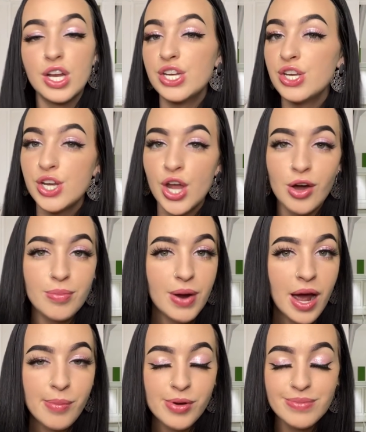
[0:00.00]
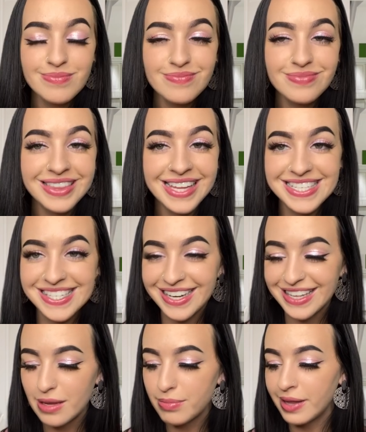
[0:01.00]
No problem. Let's look
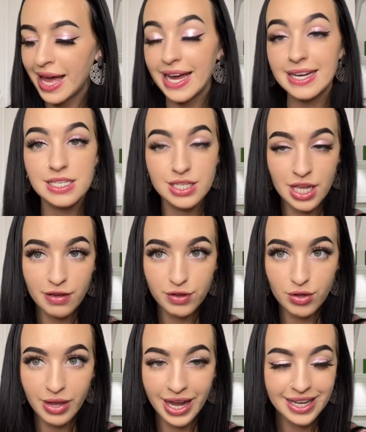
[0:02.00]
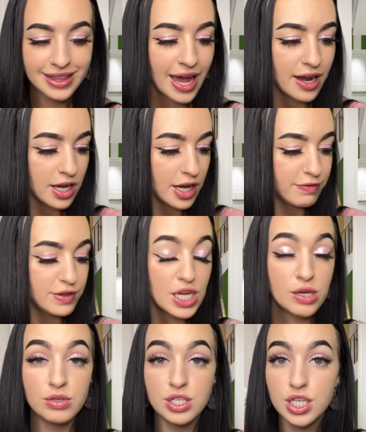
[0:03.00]
at the black, see if you like that, and if
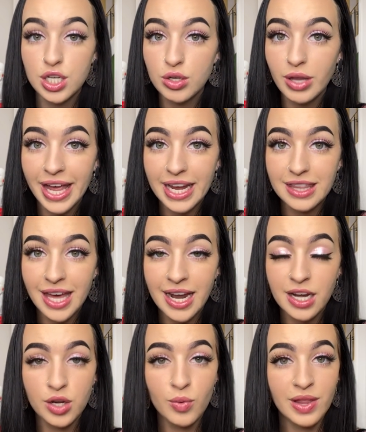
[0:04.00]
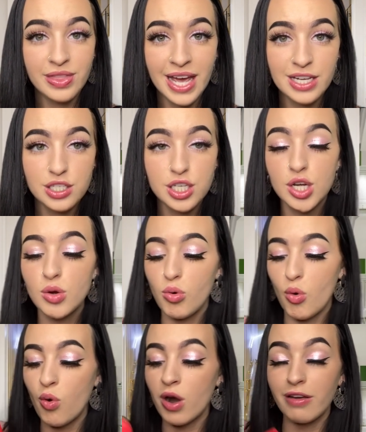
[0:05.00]
you do like that and you want that too,
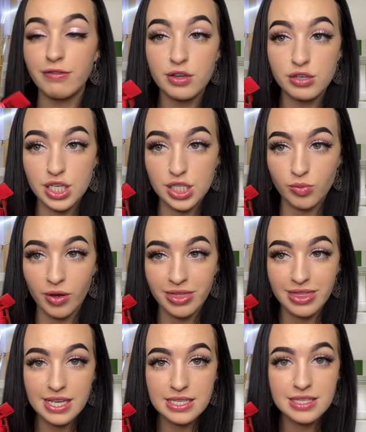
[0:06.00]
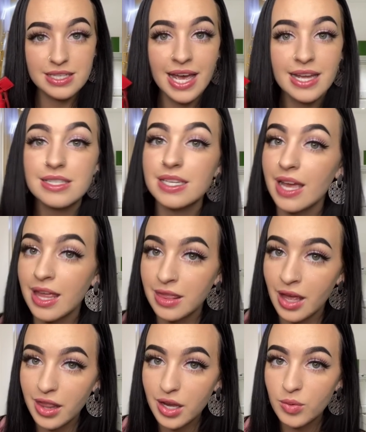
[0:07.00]
or if you just want this set and the
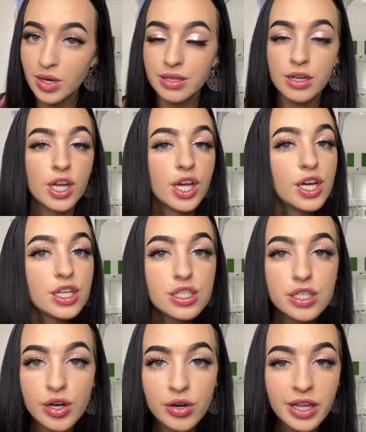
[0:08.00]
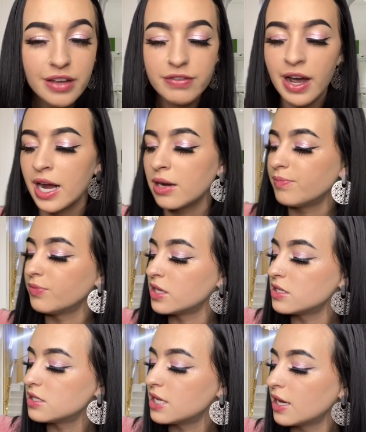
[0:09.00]
other one, totally fine.
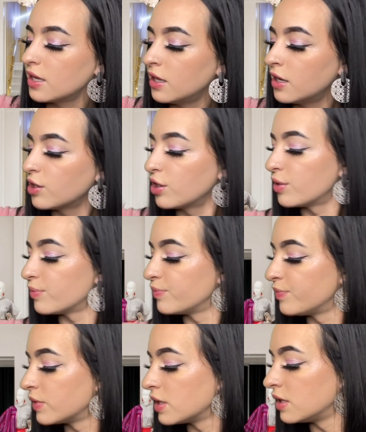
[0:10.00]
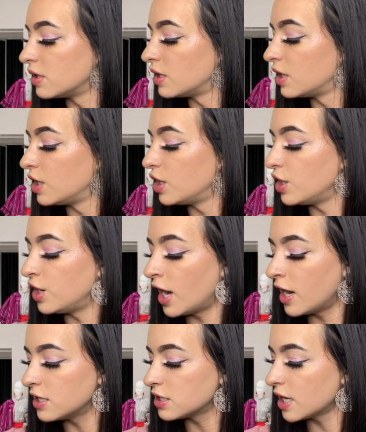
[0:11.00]
Let's take a look.
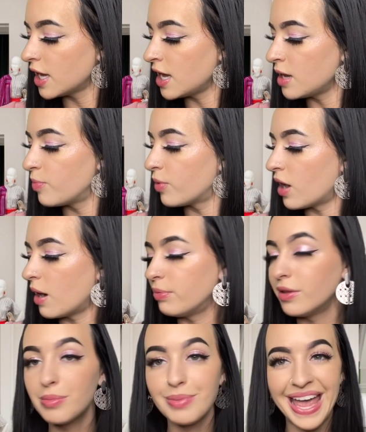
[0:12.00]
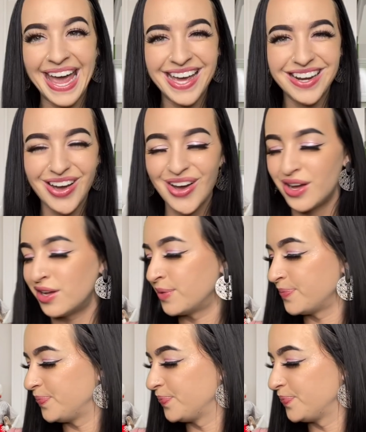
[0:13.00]
Not a problem at all.